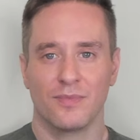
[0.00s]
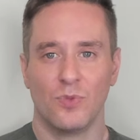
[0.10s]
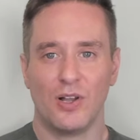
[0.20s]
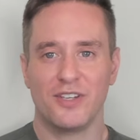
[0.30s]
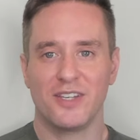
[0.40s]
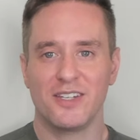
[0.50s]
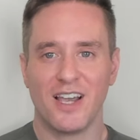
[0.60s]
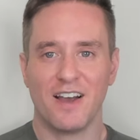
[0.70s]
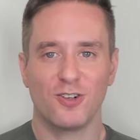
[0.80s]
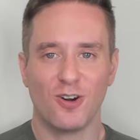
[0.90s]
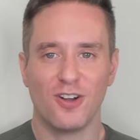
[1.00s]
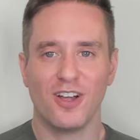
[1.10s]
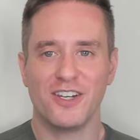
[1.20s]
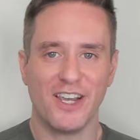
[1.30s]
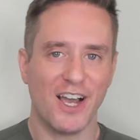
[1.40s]
Well, this is, after all,
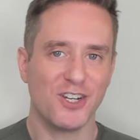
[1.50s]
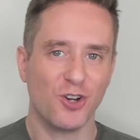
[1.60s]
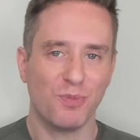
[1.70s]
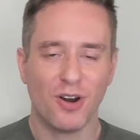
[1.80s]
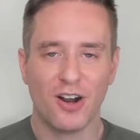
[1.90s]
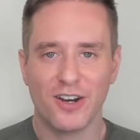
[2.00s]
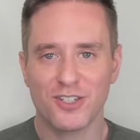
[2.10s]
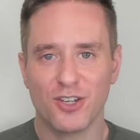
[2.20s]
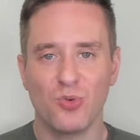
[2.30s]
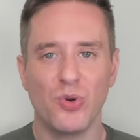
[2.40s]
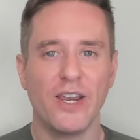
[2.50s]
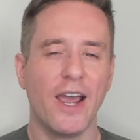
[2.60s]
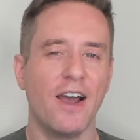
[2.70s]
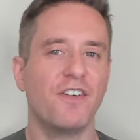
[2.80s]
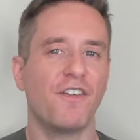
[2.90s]
a Diageo product, so we
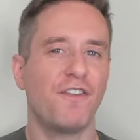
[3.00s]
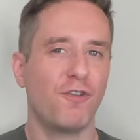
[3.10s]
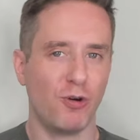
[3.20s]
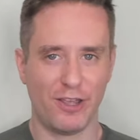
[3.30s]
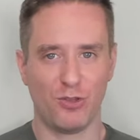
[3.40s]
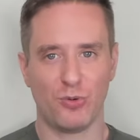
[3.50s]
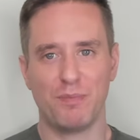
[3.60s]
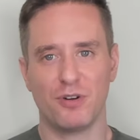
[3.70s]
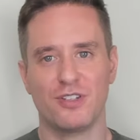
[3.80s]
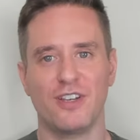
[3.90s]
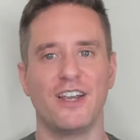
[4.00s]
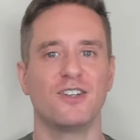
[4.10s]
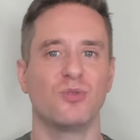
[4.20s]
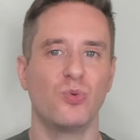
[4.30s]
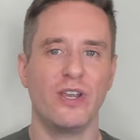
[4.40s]
have forty-three
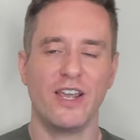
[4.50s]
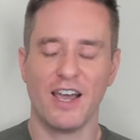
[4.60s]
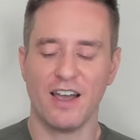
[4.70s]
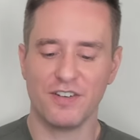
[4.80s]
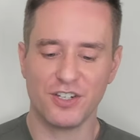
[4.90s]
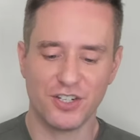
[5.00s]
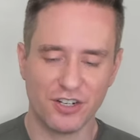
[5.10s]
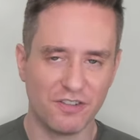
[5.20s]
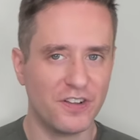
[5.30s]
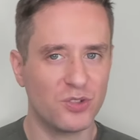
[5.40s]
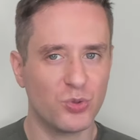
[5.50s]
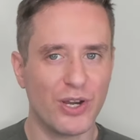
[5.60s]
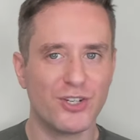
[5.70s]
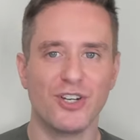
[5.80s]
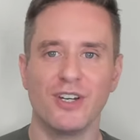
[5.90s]
percent. We have chill
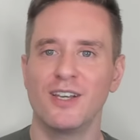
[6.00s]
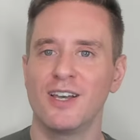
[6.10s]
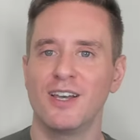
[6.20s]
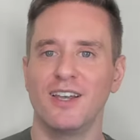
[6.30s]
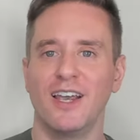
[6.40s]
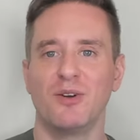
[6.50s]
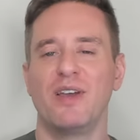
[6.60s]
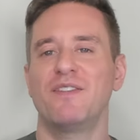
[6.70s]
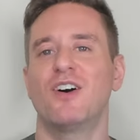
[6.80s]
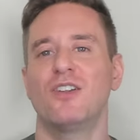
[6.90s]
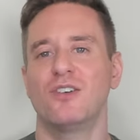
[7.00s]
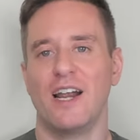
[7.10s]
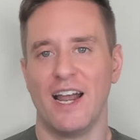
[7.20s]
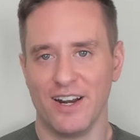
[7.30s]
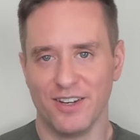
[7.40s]
filtration, and we have color
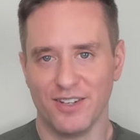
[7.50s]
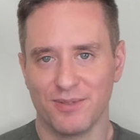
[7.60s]
added.